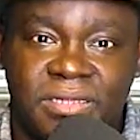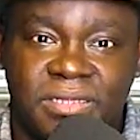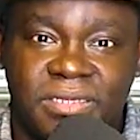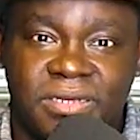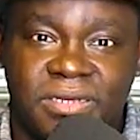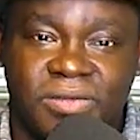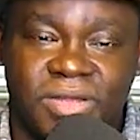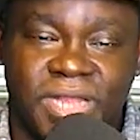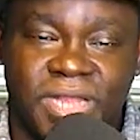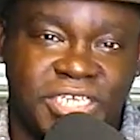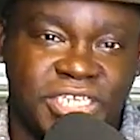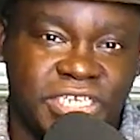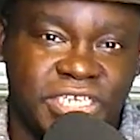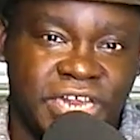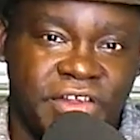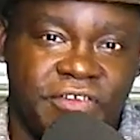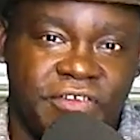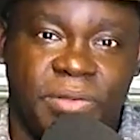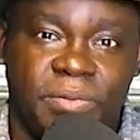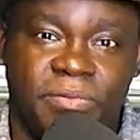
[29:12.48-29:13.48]

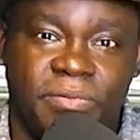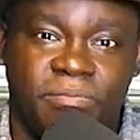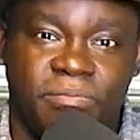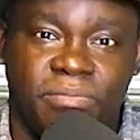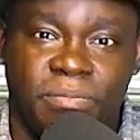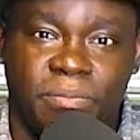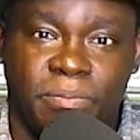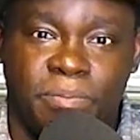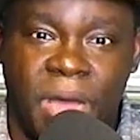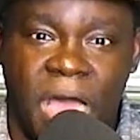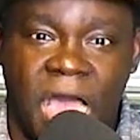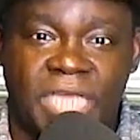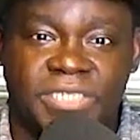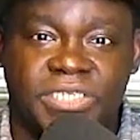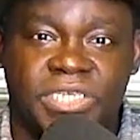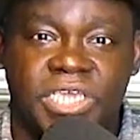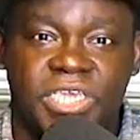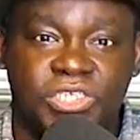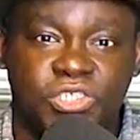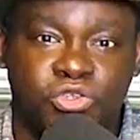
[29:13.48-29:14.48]
Legendary
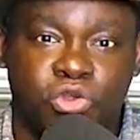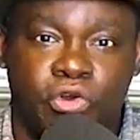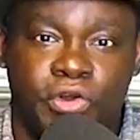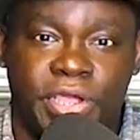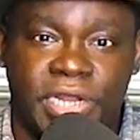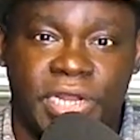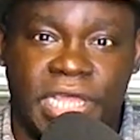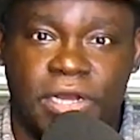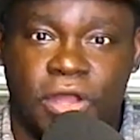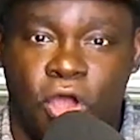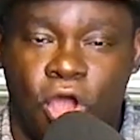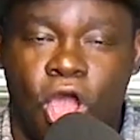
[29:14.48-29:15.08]
boxing historian and